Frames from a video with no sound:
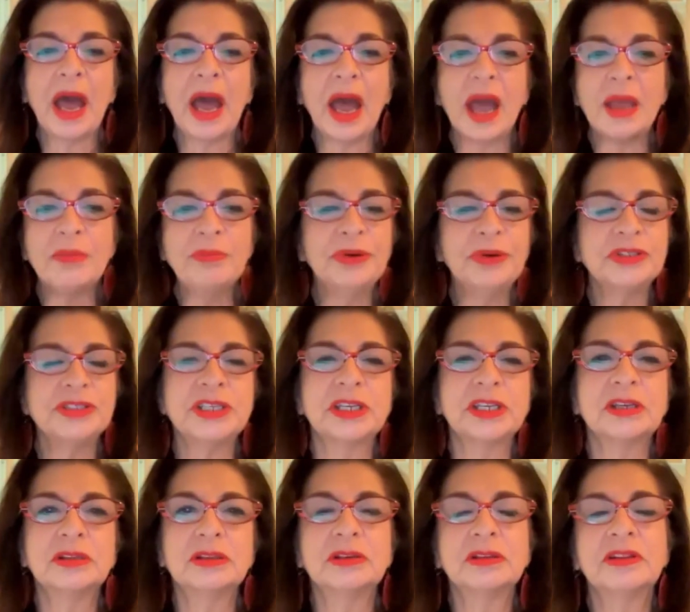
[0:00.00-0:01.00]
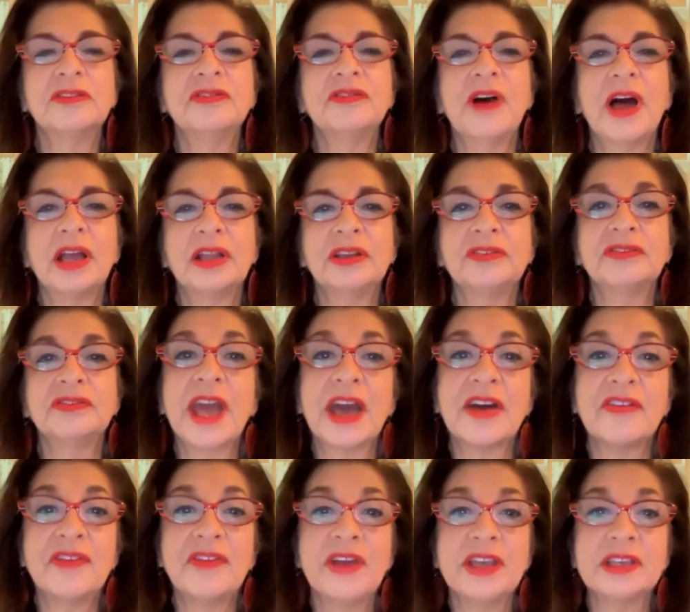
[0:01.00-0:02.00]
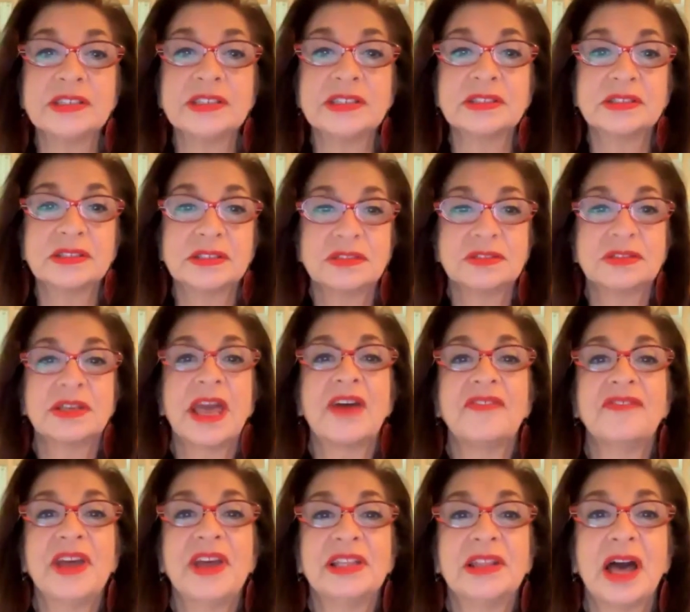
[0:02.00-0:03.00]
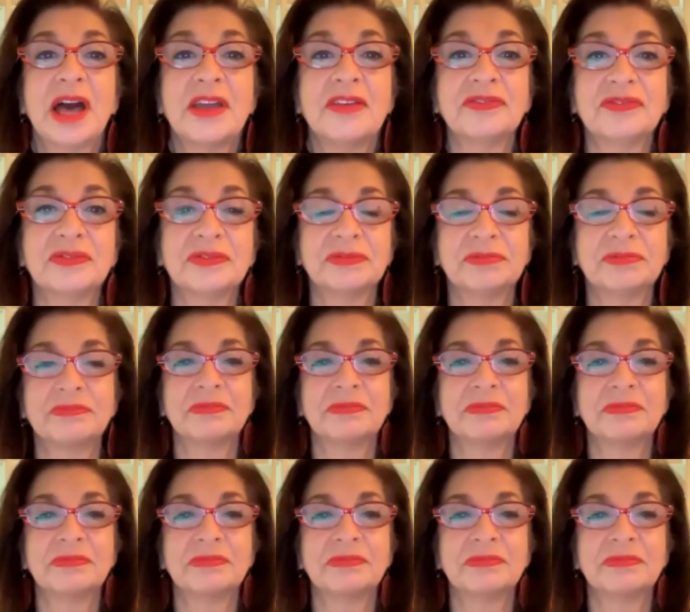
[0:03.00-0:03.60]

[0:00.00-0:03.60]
I'm particularly fond of cafes, cafe life,